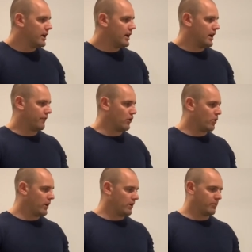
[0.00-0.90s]
if you're
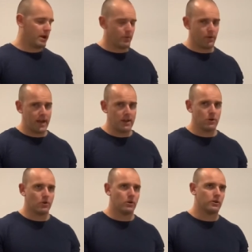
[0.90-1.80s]
one of those people that
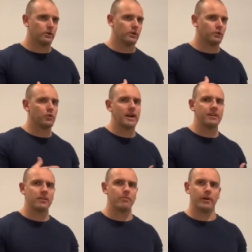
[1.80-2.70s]
you're you're
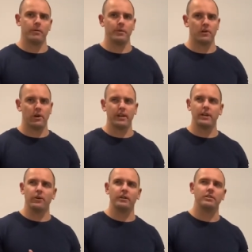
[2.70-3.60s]
training at the moment, but you're kind of
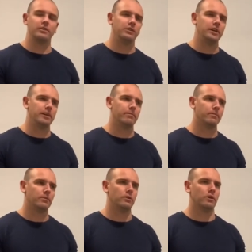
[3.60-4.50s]
going into the
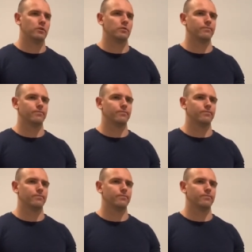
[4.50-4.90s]
gym not